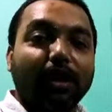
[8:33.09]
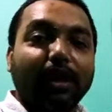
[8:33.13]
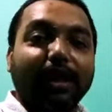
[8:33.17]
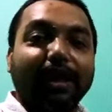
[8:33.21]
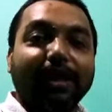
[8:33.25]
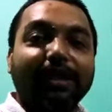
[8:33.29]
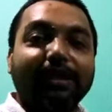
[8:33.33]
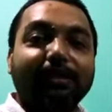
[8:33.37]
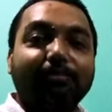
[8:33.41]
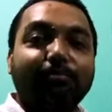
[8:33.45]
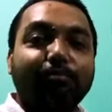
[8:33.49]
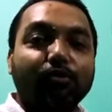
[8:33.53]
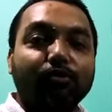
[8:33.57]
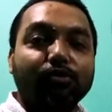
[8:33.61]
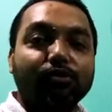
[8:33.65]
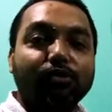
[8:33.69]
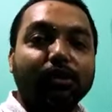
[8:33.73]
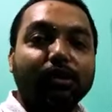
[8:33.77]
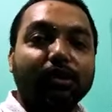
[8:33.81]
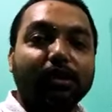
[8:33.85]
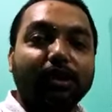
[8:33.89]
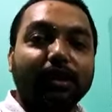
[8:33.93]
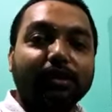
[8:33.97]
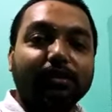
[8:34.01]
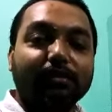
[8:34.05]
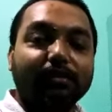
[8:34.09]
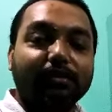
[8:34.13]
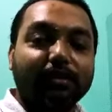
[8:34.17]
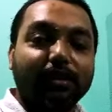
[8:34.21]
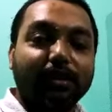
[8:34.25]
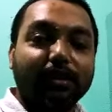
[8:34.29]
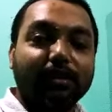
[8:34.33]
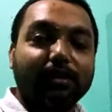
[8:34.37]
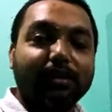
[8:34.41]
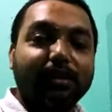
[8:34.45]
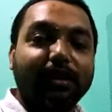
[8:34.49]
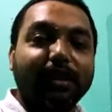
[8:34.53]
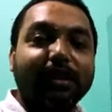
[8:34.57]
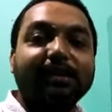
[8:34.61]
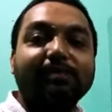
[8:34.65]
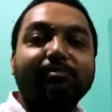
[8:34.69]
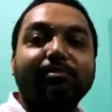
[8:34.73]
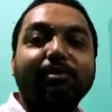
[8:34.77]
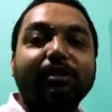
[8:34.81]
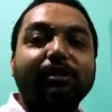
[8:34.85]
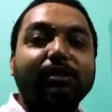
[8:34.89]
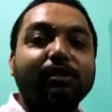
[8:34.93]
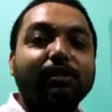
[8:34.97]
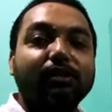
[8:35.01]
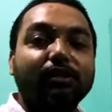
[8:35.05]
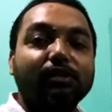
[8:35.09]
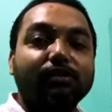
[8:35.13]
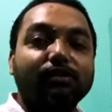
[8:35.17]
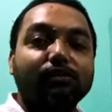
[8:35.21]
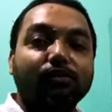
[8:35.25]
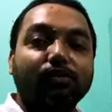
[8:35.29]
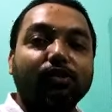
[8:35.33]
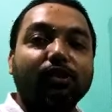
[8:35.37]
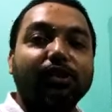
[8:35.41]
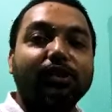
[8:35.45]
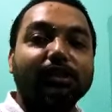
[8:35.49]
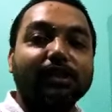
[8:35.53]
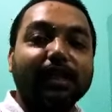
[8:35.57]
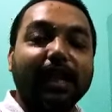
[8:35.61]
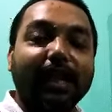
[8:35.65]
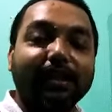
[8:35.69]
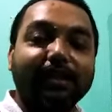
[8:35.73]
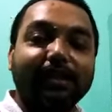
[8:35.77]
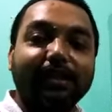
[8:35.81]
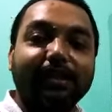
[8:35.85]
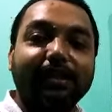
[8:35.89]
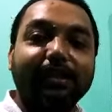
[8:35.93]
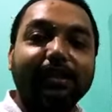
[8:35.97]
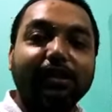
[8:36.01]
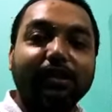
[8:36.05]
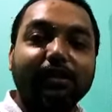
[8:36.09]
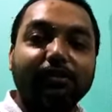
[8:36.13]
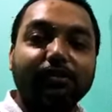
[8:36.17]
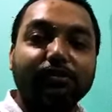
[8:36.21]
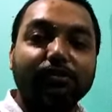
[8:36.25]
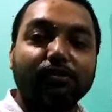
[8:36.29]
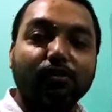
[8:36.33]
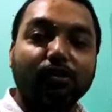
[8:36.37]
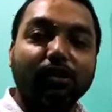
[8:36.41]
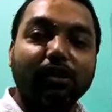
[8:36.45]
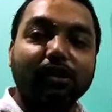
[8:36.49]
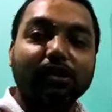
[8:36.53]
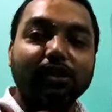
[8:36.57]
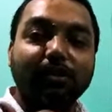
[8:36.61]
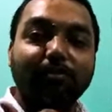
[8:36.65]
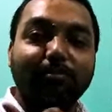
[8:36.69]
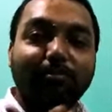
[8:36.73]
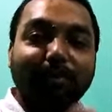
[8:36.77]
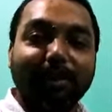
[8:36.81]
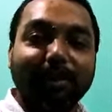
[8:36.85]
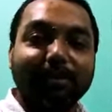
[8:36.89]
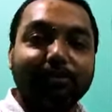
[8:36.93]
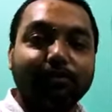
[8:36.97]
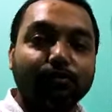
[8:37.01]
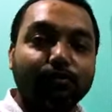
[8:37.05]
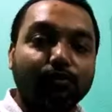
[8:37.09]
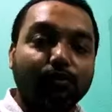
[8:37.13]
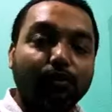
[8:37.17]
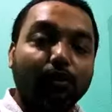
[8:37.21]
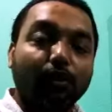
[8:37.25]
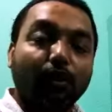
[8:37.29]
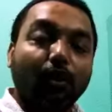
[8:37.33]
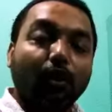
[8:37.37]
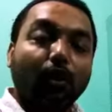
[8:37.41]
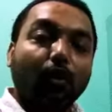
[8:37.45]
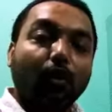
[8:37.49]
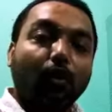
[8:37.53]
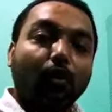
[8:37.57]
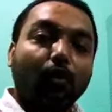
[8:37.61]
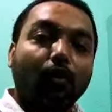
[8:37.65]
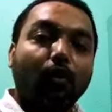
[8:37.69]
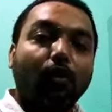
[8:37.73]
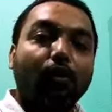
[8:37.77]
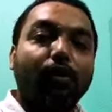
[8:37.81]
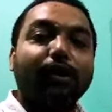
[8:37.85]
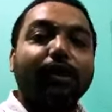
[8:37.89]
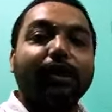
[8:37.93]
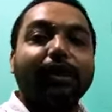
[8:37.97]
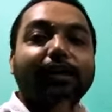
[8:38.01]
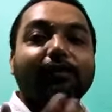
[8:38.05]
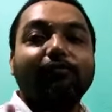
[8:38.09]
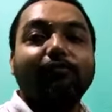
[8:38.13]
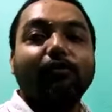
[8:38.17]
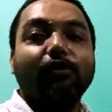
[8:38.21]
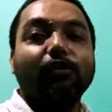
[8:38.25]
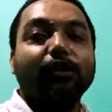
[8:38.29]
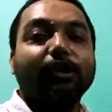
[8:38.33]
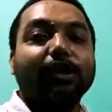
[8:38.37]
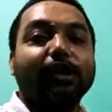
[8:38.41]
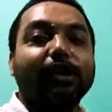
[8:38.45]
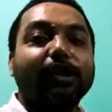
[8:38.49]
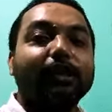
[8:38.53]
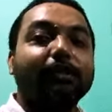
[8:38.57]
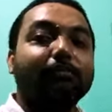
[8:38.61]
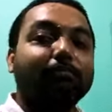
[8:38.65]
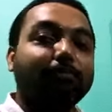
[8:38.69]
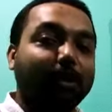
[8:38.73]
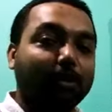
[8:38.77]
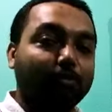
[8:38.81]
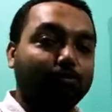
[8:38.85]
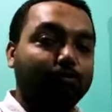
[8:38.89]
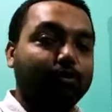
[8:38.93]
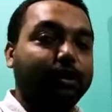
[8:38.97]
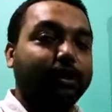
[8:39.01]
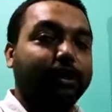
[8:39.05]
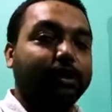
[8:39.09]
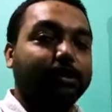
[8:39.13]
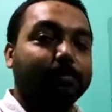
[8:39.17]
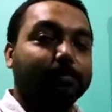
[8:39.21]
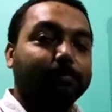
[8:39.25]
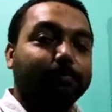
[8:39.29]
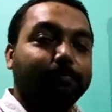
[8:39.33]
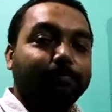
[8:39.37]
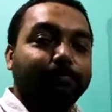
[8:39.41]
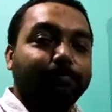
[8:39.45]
And the portion that it takes place, it is known as either it is known as a plateau or a volcanic mountain.